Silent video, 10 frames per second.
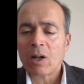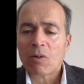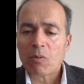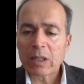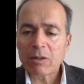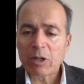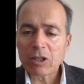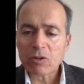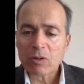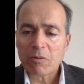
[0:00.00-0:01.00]
What
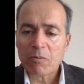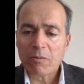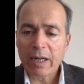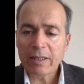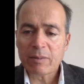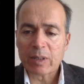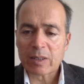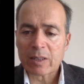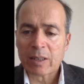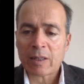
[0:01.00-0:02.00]
about vitamins?